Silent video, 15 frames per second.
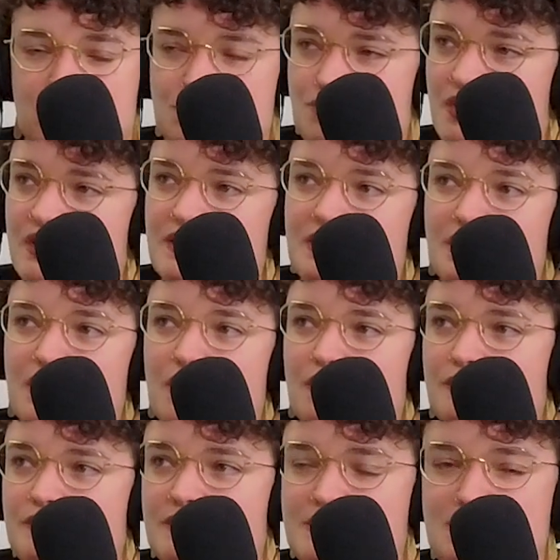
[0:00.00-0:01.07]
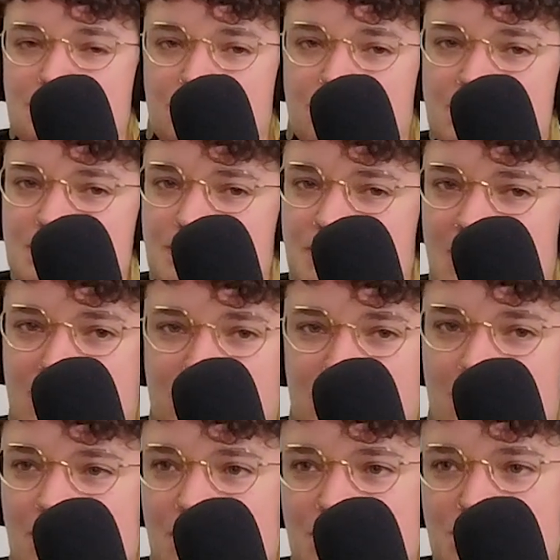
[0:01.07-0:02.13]
ready to go. And so once we have
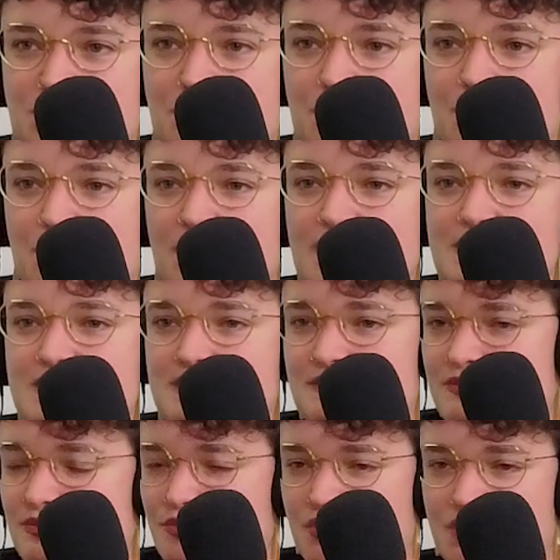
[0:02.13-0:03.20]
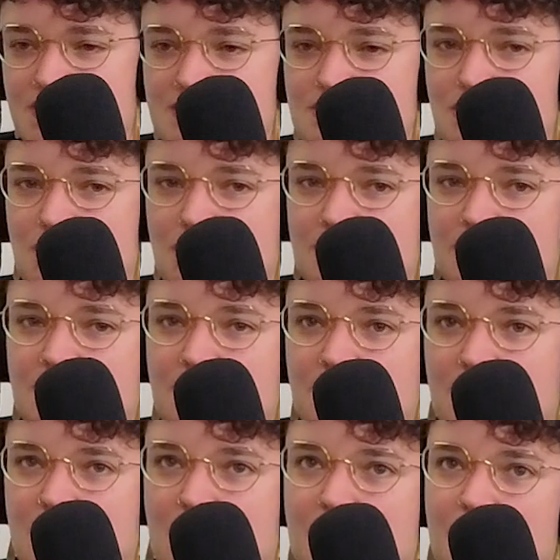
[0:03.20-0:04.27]
that budget in place, we'll get started.
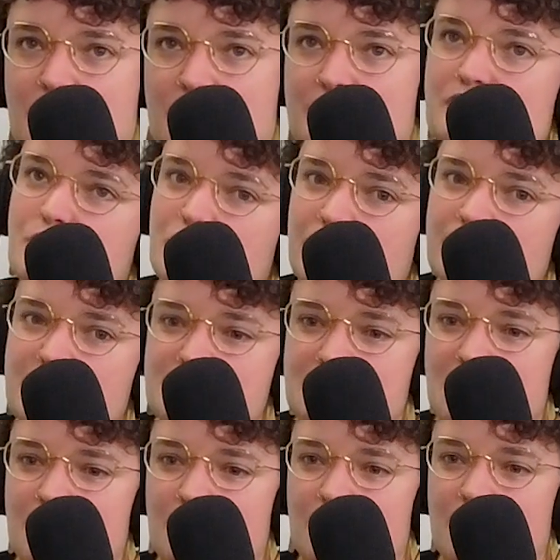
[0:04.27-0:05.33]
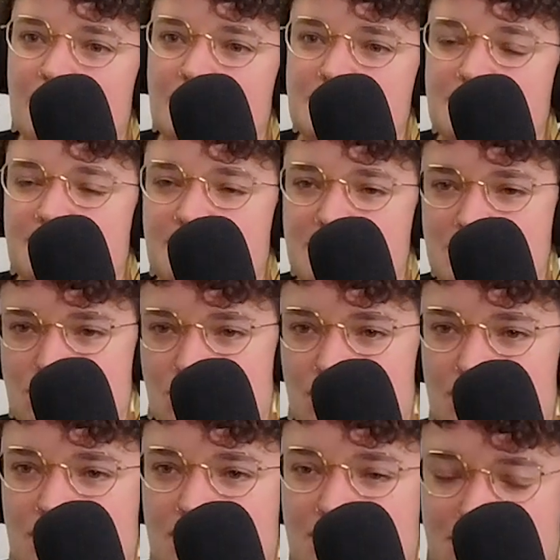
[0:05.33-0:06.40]
I believe the previous timeline was if they
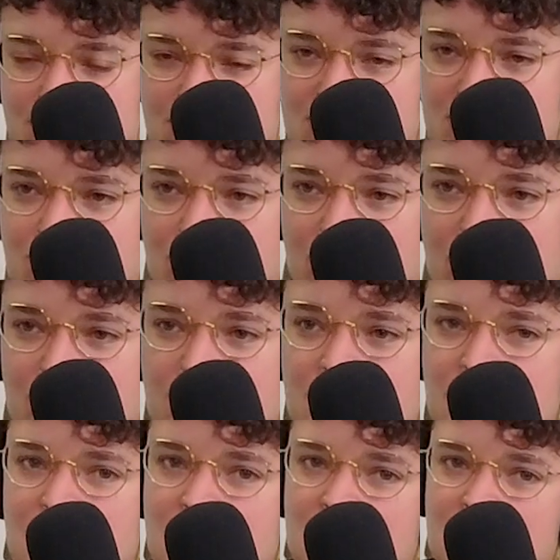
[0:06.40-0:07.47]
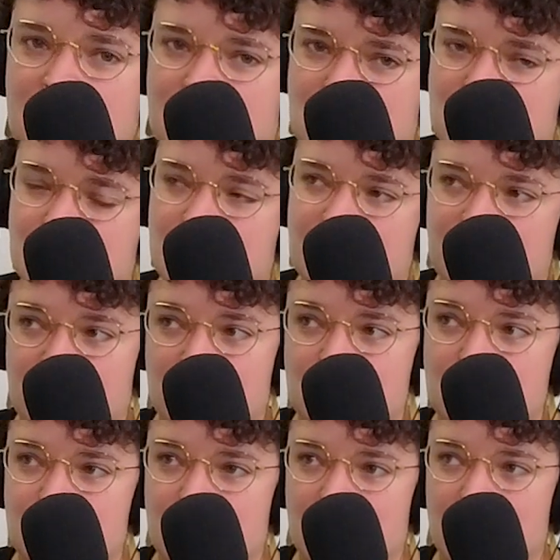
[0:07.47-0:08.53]
started this month, it should be
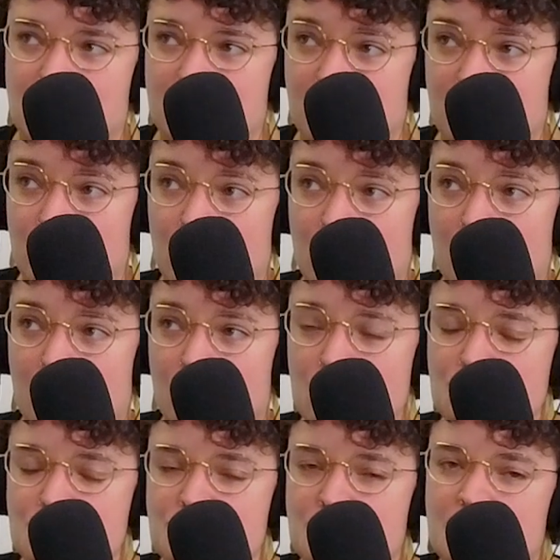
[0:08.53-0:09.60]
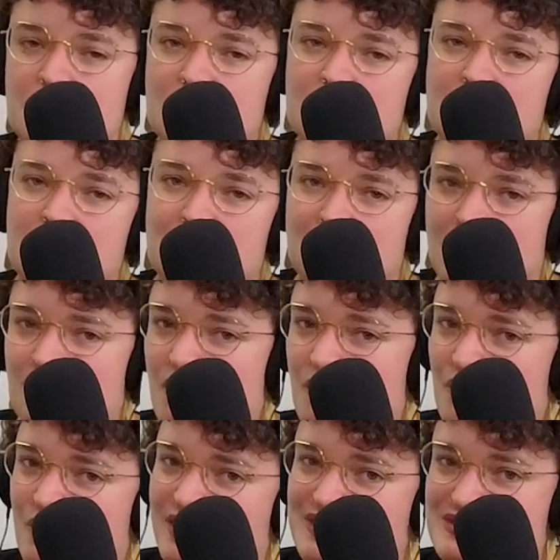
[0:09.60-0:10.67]
finished by February or March. I'm
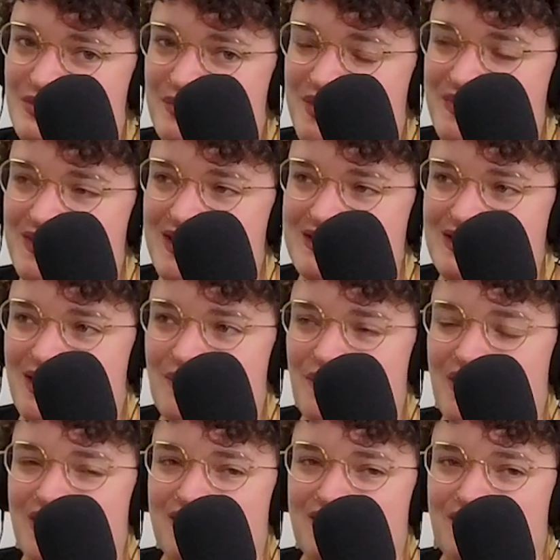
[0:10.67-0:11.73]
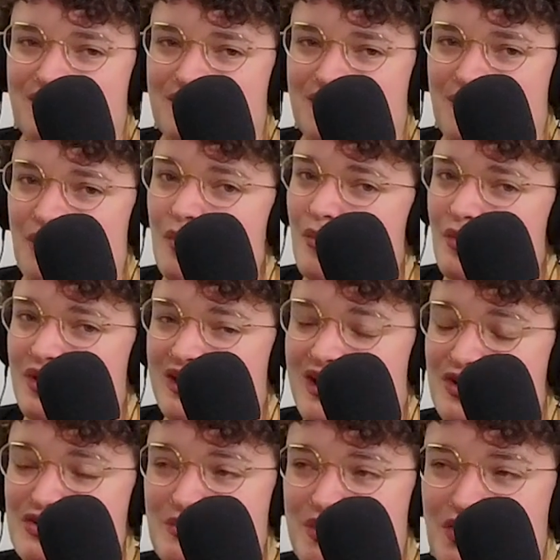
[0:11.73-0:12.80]
hoping we can still meet that timeline, and I'm hoping we can
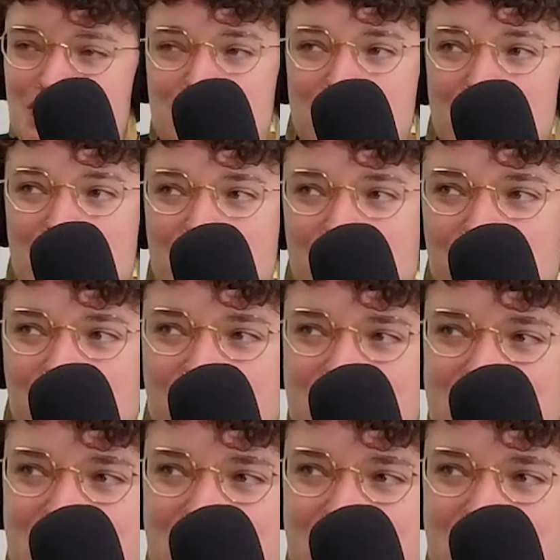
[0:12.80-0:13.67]
actually make it a little bit earlier because I